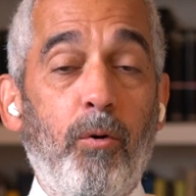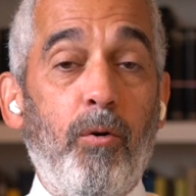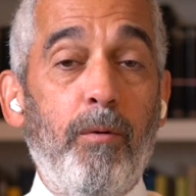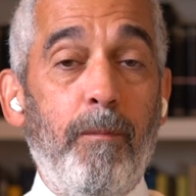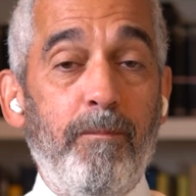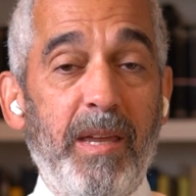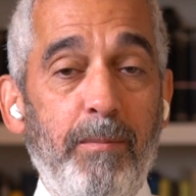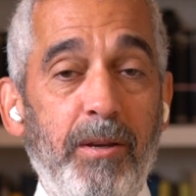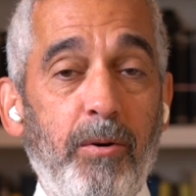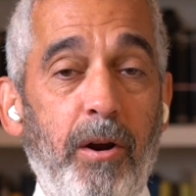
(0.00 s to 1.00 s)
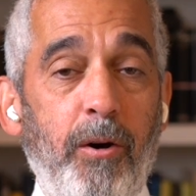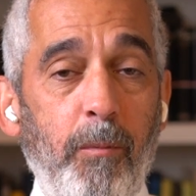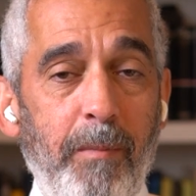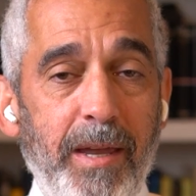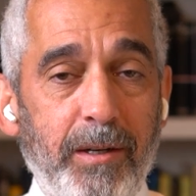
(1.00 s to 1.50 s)
Or maybe you're a
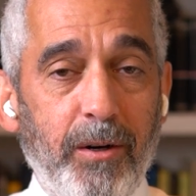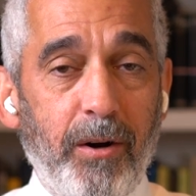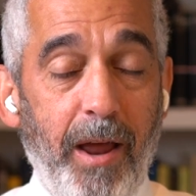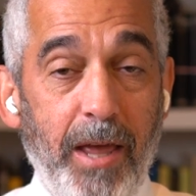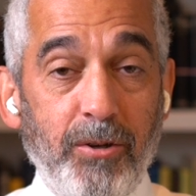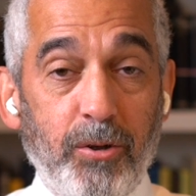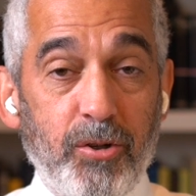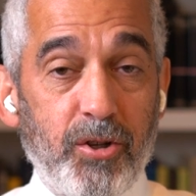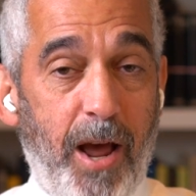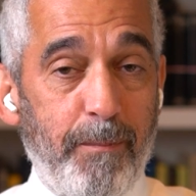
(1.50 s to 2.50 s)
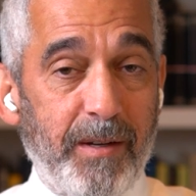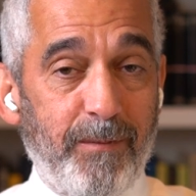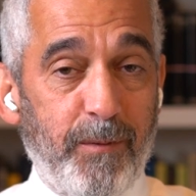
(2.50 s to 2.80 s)
homemaker and you're shopping